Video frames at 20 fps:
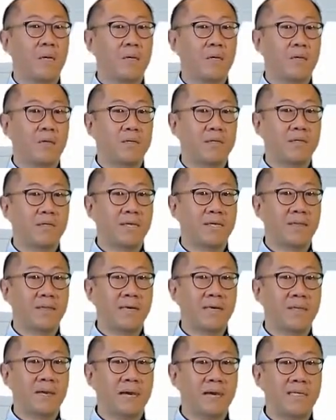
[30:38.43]
saying
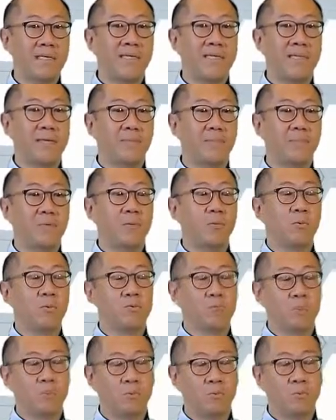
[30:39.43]
that the IT company
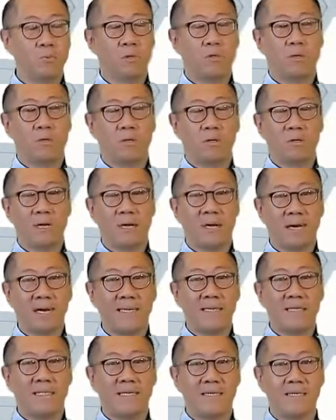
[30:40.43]
wants more
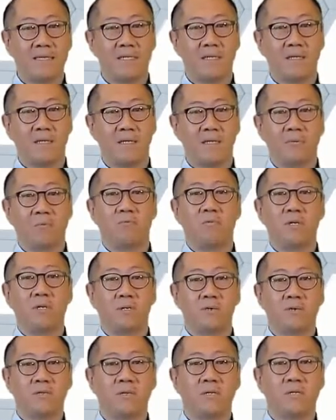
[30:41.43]
IT skilled
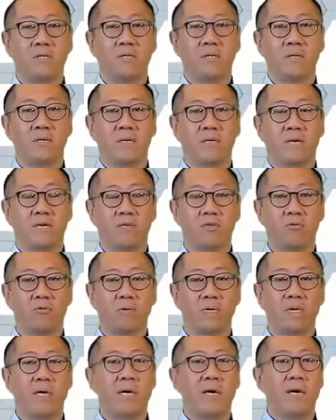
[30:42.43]
resources in the
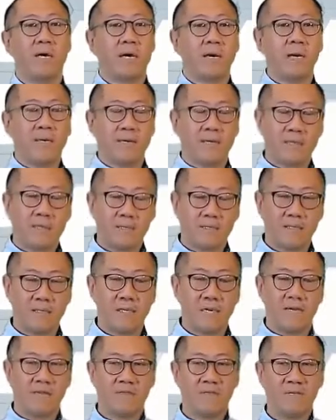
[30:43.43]
country and it doesn't
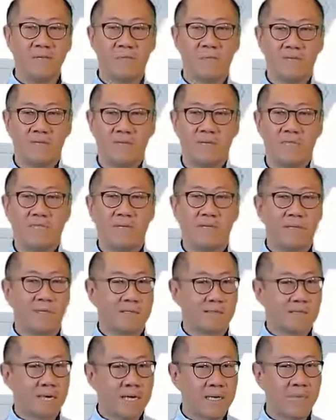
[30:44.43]
have a specific
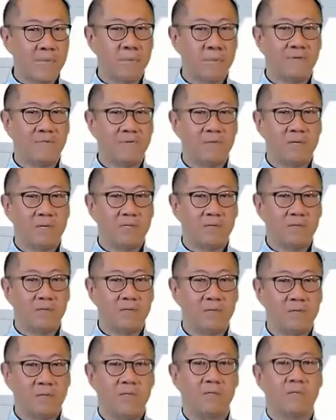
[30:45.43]
type of that
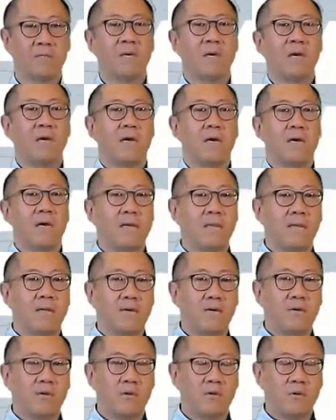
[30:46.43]
resource, and
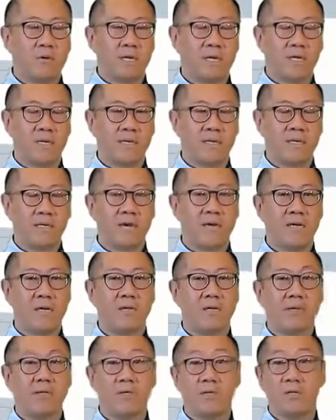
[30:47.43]
they're donating
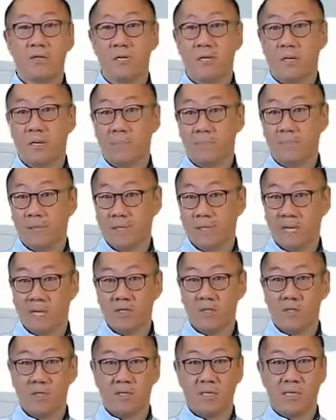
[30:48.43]
technology and
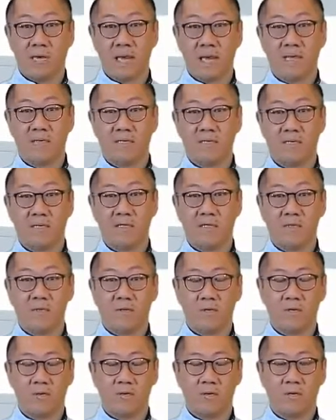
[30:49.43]
potentially access
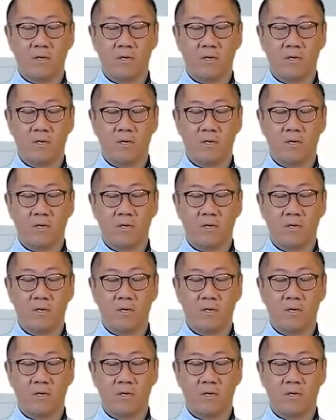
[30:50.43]
to